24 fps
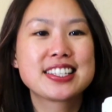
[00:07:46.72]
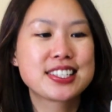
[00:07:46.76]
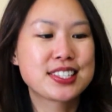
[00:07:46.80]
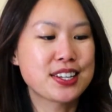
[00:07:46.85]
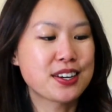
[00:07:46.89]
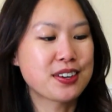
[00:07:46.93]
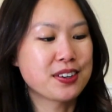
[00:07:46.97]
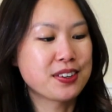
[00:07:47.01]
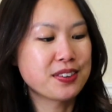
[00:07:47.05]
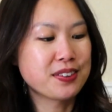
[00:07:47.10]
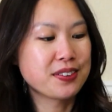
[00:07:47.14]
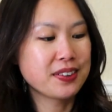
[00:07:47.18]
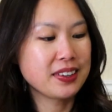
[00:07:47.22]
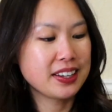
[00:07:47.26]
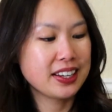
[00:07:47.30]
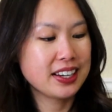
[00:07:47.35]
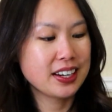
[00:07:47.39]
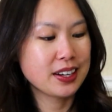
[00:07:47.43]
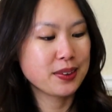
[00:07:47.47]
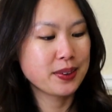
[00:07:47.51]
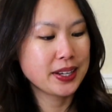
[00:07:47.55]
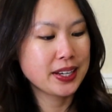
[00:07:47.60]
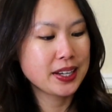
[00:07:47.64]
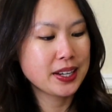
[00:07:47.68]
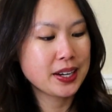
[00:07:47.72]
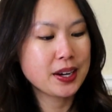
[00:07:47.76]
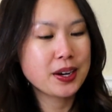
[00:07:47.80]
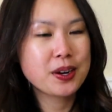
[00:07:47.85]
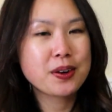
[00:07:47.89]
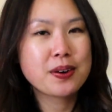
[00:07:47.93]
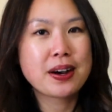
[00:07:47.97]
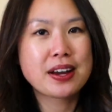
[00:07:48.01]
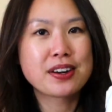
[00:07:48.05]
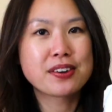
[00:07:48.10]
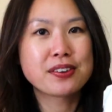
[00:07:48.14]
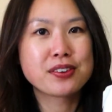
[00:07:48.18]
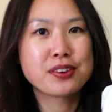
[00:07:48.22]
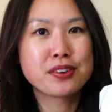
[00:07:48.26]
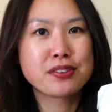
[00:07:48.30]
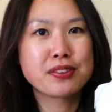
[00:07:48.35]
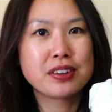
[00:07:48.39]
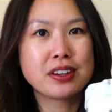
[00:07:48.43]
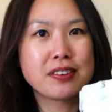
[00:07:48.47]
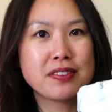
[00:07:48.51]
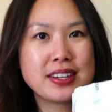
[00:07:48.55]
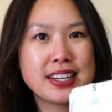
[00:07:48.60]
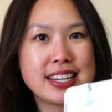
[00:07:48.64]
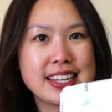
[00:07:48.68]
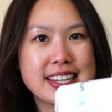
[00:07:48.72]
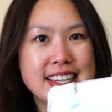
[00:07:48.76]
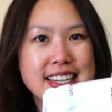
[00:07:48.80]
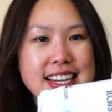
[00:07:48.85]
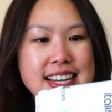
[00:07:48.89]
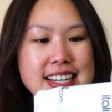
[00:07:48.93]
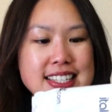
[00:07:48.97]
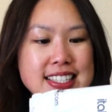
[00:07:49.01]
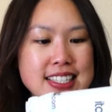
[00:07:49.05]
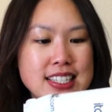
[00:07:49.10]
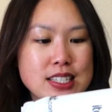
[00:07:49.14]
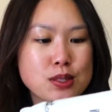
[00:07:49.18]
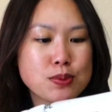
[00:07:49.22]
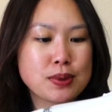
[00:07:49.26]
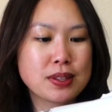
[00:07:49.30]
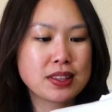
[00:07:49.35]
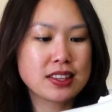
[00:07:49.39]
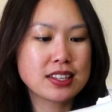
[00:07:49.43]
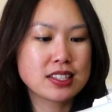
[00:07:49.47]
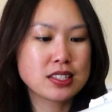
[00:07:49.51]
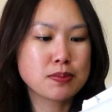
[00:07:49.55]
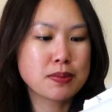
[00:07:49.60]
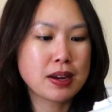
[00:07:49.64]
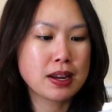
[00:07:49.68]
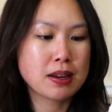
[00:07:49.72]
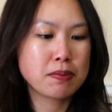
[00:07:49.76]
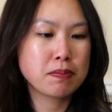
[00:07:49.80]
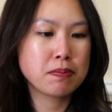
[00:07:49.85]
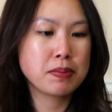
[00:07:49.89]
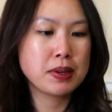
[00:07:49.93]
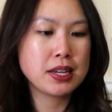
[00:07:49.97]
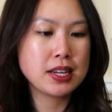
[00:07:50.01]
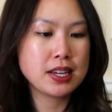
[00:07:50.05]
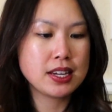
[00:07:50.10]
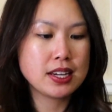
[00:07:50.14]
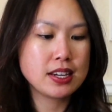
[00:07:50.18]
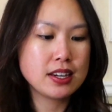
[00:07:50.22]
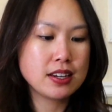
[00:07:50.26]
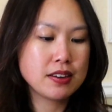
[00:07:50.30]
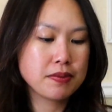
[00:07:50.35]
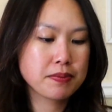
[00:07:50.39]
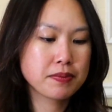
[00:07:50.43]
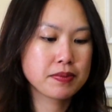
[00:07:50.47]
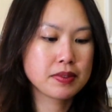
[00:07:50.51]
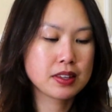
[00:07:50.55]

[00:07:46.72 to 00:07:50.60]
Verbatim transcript: So here we go. I don't know if you have any guesses what this might be.